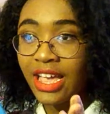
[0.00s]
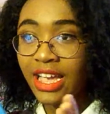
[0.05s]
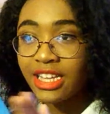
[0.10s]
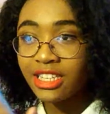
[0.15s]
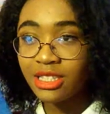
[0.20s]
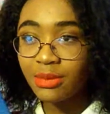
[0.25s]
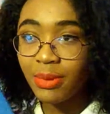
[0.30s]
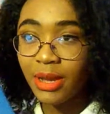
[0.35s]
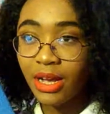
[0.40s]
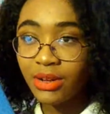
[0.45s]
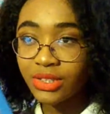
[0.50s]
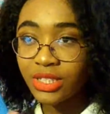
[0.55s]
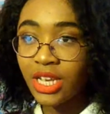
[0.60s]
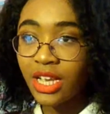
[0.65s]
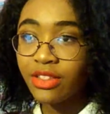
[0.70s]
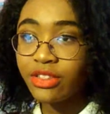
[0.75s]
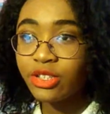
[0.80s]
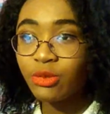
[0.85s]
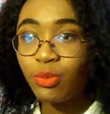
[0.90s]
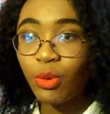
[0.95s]
It's about
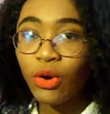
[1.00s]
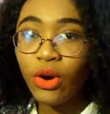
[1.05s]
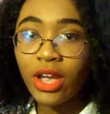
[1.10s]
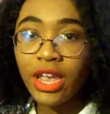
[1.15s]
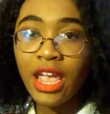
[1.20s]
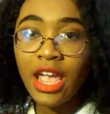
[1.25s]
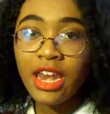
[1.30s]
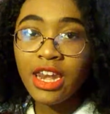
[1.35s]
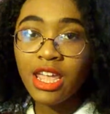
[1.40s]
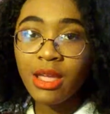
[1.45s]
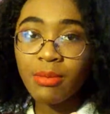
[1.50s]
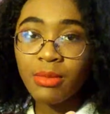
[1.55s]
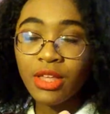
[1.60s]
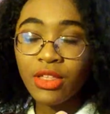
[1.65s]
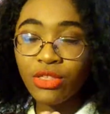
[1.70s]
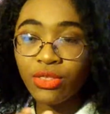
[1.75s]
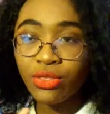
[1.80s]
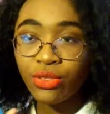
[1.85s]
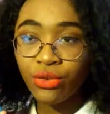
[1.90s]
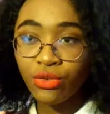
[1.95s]
this boy named
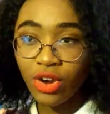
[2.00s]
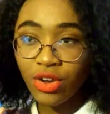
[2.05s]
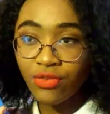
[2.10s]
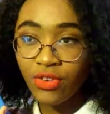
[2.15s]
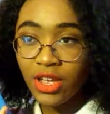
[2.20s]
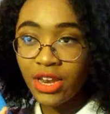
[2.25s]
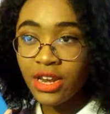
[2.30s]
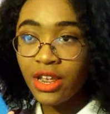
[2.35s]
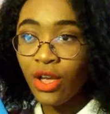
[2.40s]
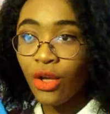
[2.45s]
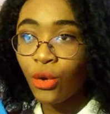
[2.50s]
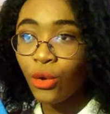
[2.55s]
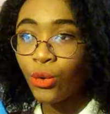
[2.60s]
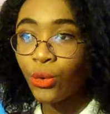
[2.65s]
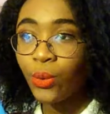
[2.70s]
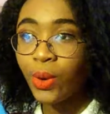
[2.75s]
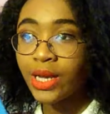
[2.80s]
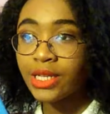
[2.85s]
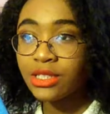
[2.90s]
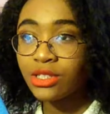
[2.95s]
Griffin
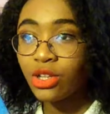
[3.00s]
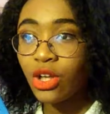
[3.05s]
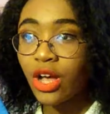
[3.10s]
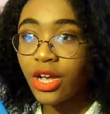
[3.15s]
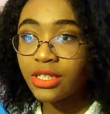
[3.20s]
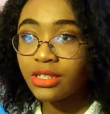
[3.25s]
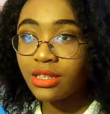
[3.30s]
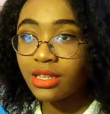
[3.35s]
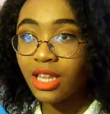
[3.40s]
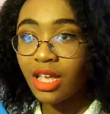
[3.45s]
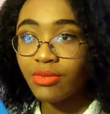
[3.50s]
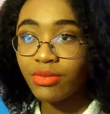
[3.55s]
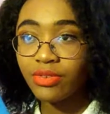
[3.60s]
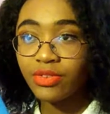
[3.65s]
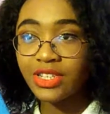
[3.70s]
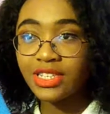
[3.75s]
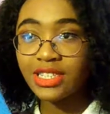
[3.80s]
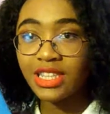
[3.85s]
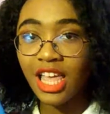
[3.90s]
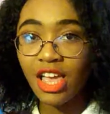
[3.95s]
who has lost the love of
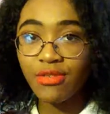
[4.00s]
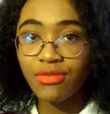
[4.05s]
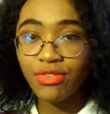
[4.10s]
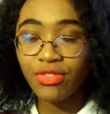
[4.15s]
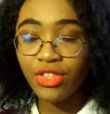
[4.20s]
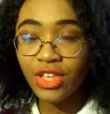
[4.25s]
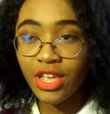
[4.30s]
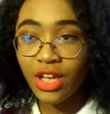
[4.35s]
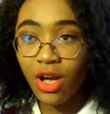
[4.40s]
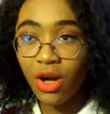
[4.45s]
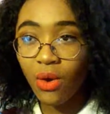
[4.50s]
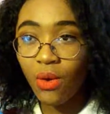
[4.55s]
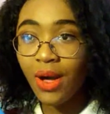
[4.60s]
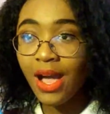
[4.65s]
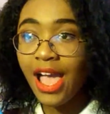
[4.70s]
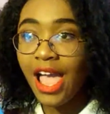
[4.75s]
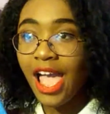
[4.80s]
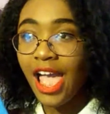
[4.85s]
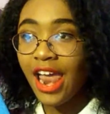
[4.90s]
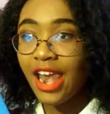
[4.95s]
his life, Theo,
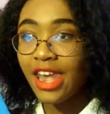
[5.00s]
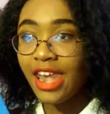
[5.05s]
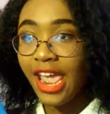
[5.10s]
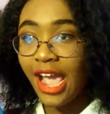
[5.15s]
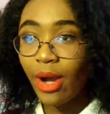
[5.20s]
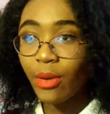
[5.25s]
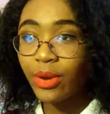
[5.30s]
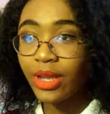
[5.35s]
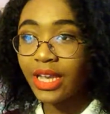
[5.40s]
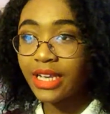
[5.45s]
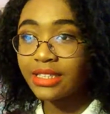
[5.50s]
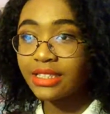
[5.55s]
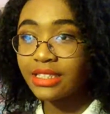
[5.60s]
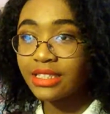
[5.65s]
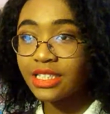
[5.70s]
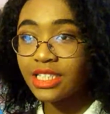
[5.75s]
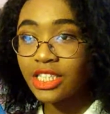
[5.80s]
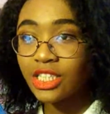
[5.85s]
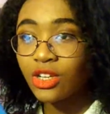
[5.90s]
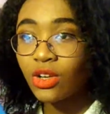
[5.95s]
and now he has
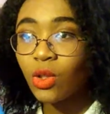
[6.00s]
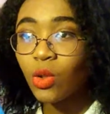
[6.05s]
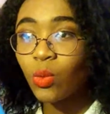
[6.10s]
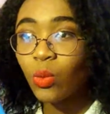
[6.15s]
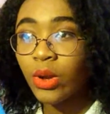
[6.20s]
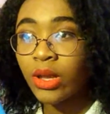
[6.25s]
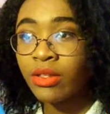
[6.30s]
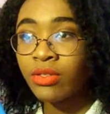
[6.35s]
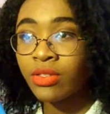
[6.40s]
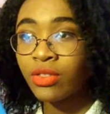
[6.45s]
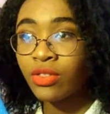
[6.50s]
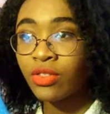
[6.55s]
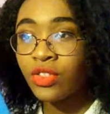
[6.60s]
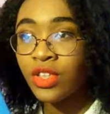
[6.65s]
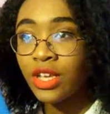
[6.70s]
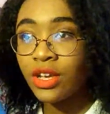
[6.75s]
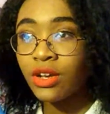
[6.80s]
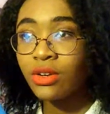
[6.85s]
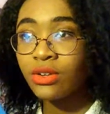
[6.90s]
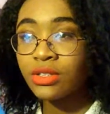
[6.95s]
to deal with
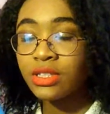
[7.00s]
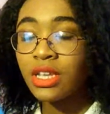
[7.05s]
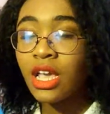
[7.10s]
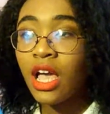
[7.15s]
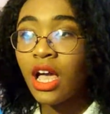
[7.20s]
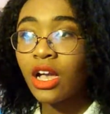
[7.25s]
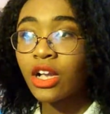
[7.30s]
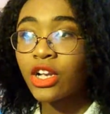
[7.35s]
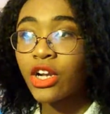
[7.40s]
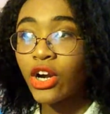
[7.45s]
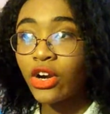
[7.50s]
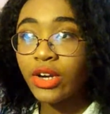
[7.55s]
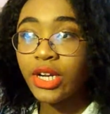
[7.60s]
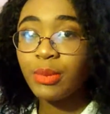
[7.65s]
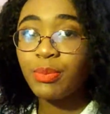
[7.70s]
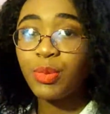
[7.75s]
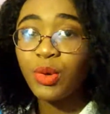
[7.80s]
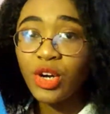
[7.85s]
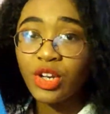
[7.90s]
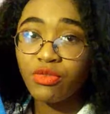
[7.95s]
Theo's
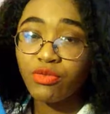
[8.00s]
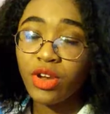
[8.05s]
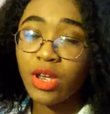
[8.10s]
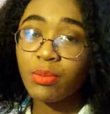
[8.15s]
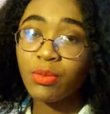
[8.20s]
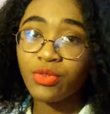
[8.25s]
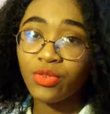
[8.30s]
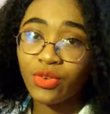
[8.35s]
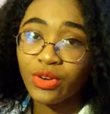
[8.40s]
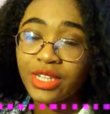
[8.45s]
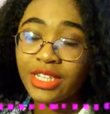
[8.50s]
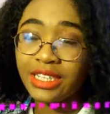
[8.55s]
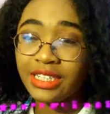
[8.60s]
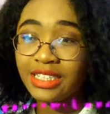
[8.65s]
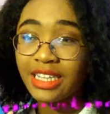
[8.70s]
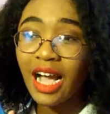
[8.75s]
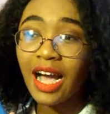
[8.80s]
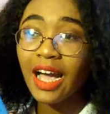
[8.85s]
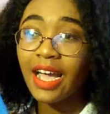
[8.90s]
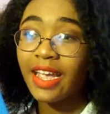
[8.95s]
current boyfriend before he
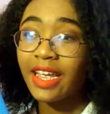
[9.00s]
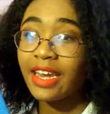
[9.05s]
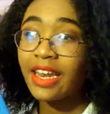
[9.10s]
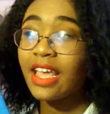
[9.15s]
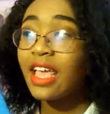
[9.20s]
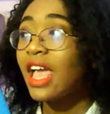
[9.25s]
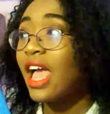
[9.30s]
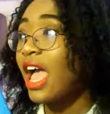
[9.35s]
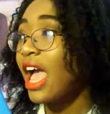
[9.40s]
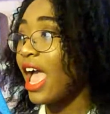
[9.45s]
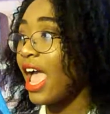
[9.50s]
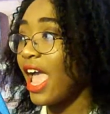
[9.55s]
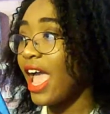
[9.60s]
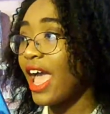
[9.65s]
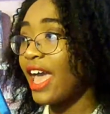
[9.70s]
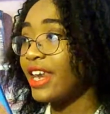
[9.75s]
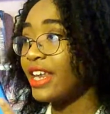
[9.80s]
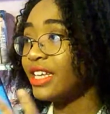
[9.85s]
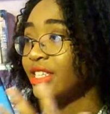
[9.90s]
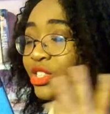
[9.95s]
died,
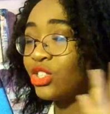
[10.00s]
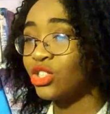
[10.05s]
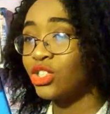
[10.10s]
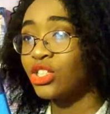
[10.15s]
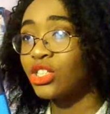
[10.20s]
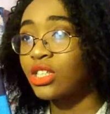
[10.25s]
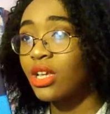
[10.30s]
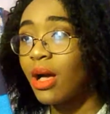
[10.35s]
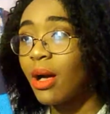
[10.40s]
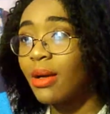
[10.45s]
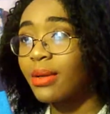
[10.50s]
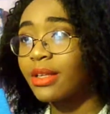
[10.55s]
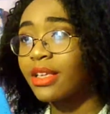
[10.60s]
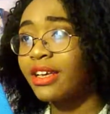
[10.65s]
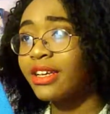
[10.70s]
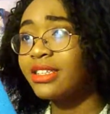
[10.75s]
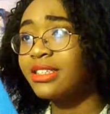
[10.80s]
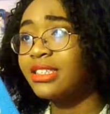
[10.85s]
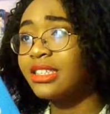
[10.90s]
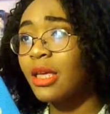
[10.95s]
and it's just
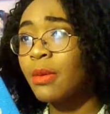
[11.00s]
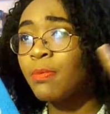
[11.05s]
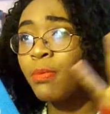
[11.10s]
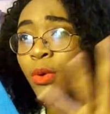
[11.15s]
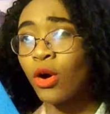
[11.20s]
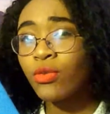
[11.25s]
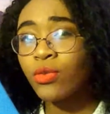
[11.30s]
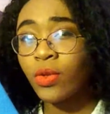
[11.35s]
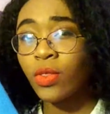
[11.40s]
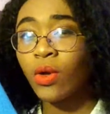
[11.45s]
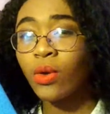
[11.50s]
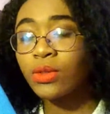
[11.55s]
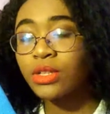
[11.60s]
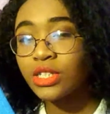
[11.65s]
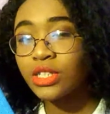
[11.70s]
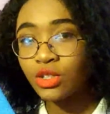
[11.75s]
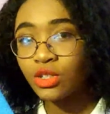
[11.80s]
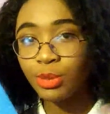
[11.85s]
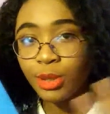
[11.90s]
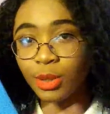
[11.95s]
because they both are the only
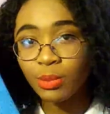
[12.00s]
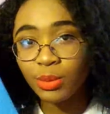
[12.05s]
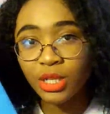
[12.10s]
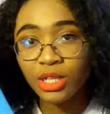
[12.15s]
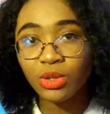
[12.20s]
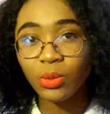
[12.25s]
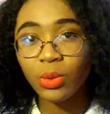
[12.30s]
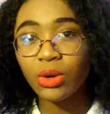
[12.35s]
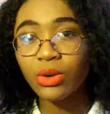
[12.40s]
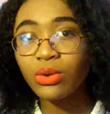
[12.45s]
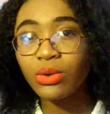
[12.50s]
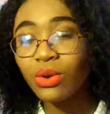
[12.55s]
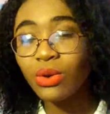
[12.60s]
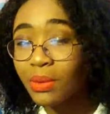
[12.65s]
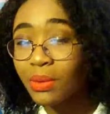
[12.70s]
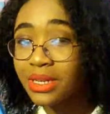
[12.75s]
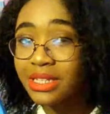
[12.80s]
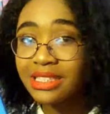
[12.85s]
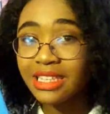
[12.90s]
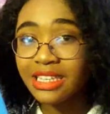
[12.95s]
two people in the world who know
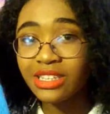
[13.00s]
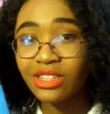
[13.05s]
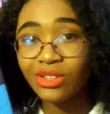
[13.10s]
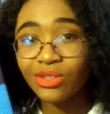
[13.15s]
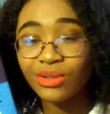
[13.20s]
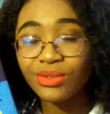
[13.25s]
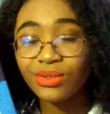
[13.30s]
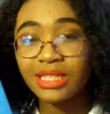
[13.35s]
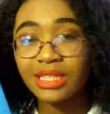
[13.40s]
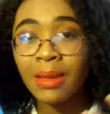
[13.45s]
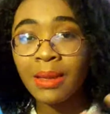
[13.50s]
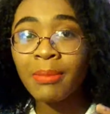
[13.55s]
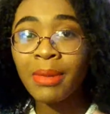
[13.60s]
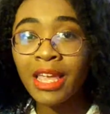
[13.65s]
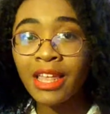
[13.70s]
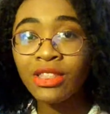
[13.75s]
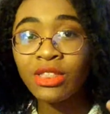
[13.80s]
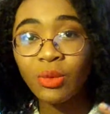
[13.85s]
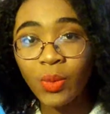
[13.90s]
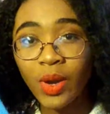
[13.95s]
what it's like to lose him
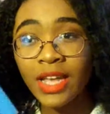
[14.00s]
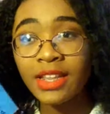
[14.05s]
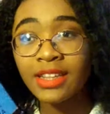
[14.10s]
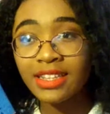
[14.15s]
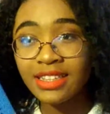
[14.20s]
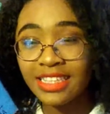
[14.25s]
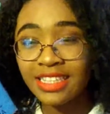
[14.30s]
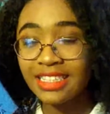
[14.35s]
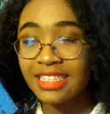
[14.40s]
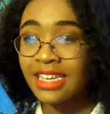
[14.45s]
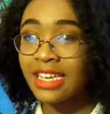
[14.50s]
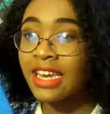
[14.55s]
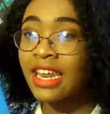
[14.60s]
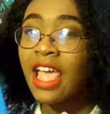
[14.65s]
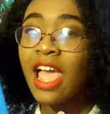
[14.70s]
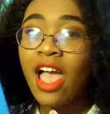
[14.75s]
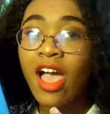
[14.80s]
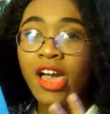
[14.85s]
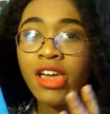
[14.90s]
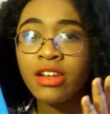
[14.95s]
in the way that they did,
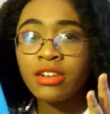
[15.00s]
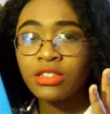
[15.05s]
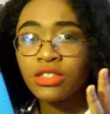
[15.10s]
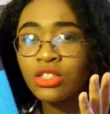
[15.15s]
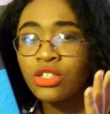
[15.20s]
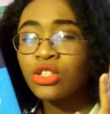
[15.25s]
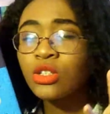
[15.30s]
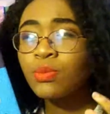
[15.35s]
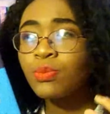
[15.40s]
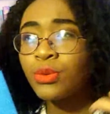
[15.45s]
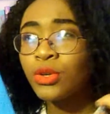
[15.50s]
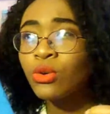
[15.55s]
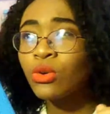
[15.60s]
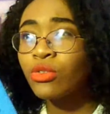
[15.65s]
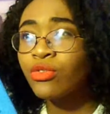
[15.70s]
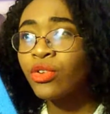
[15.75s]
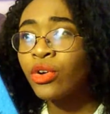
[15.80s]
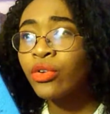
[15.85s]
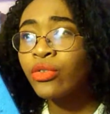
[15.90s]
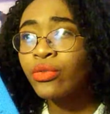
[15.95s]
and it's such a
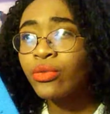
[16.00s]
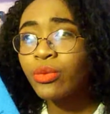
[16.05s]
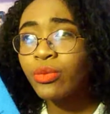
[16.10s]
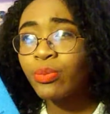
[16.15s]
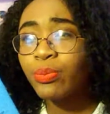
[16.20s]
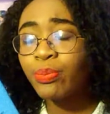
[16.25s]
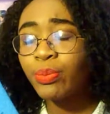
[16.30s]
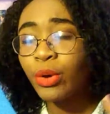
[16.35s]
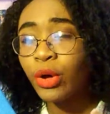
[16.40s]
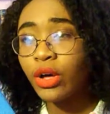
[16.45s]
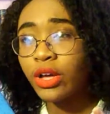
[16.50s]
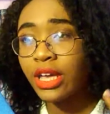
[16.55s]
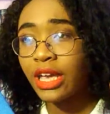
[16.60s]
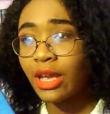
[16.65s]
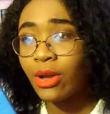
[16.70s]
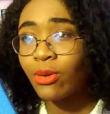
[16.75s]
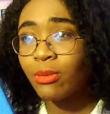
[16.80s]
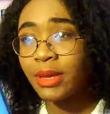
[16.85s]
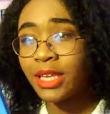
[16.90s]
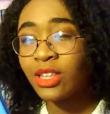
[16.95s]
beautiful book.
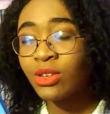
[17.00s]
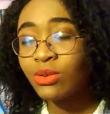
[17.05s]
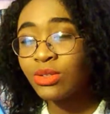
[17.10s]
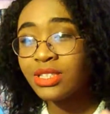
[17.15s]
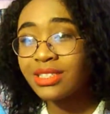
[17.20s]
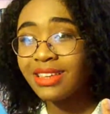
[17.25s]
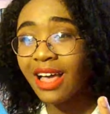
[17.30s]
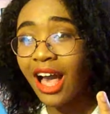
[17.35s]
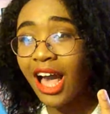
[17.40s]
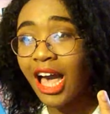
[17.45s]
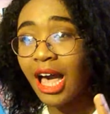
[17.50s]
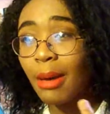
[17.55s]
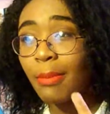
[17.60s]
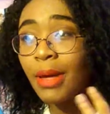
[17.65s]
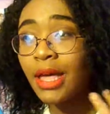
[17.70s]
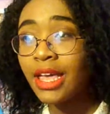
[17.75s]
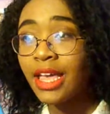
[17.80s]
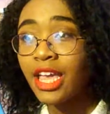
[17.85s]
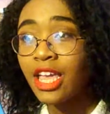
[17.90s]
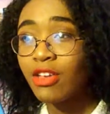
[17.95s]
It will make you sob
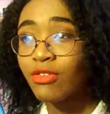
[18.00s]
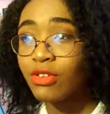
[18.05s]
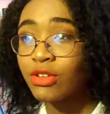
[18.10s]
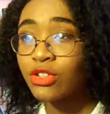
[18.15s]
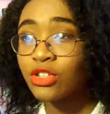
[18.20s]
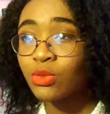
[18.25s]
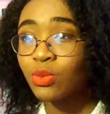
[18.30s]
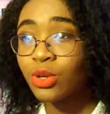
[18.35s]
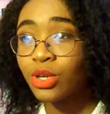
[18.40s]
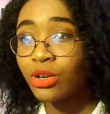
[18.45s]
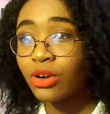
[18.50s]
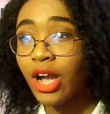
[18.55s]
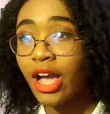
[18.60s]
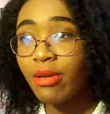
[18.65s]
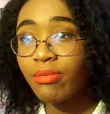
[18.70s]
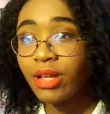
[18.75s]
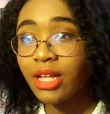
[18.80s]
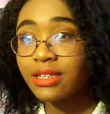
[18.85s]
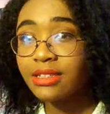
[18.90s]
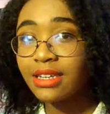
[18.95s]
if you just want to cry
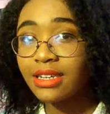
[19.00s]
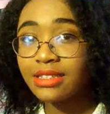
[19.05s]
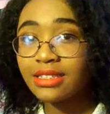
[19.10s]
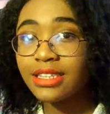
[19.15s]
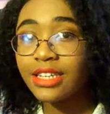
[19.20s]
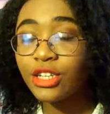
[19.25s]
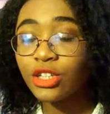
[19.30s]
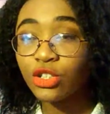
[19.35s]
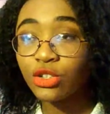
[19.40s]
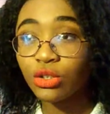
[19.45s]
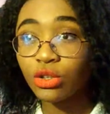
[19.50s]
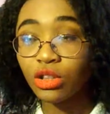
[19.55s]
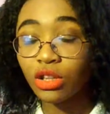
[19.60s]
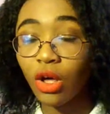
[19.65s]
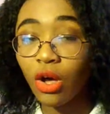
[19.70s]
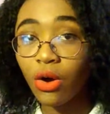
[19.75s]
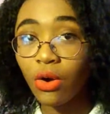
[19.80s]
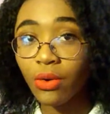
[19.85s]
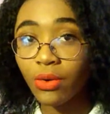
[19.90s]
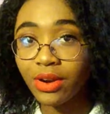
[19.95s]
on Valentine's Day because you're
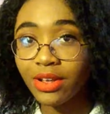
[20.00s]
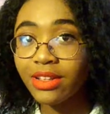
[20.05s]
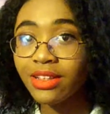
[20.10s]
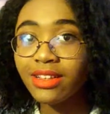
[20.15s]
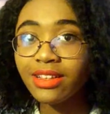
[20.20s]
alone.